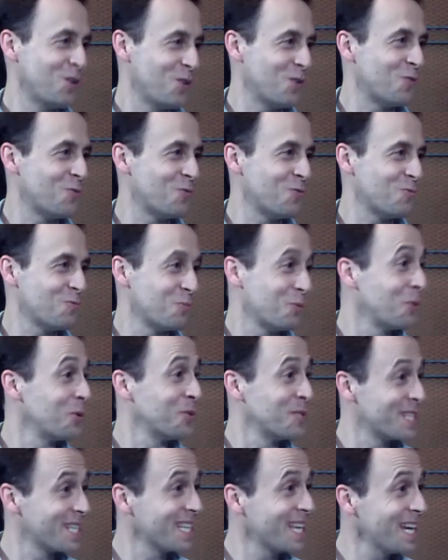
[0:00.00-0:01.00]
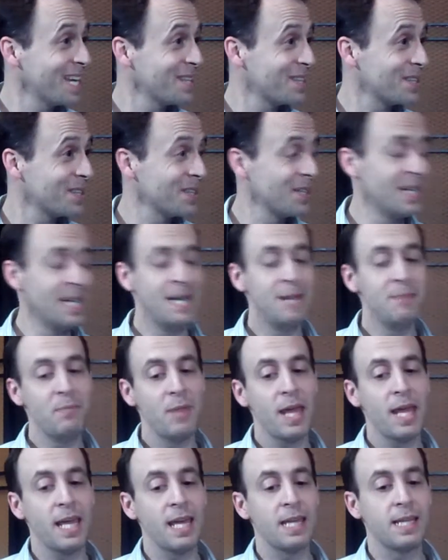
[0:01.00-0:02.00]
you've pulled together
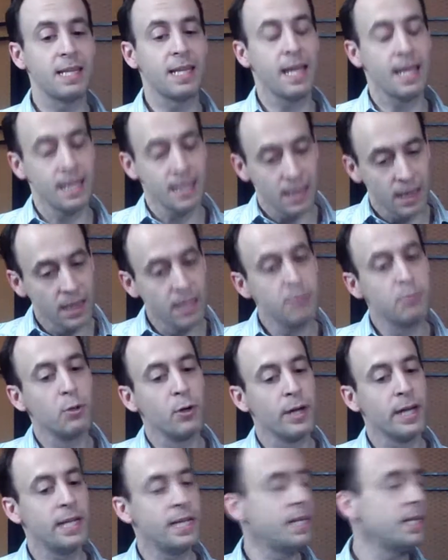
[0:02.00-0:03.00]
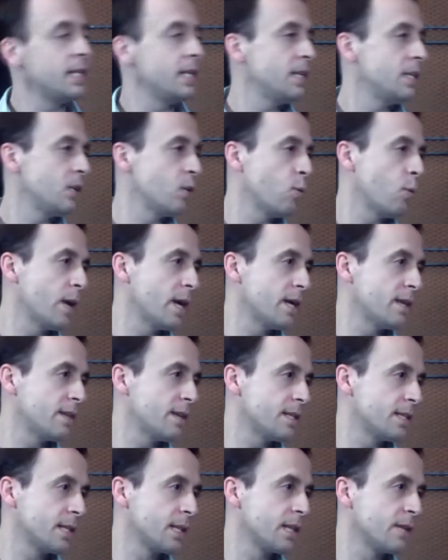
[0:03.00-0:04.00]
and and liberating it in a way
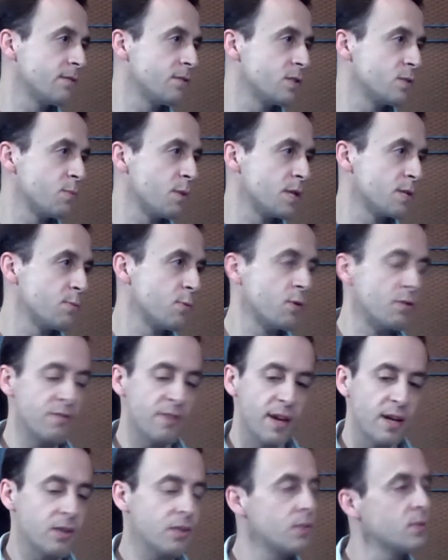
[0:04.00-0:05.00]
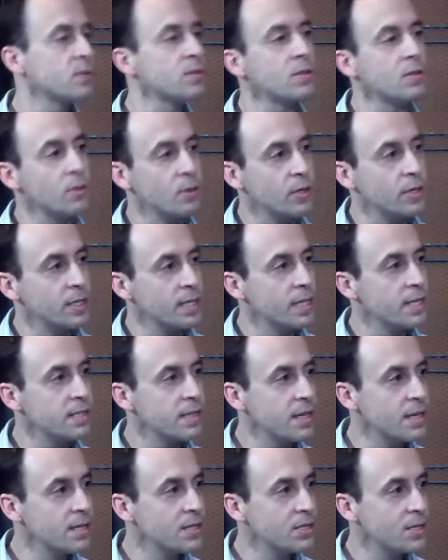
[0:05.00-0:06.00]
that delivers much more value to your
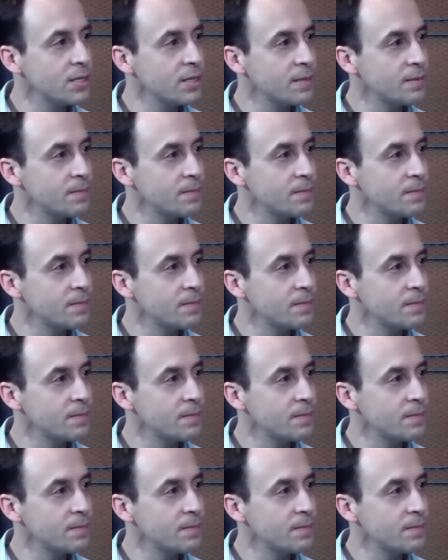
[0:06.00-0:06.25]
organization.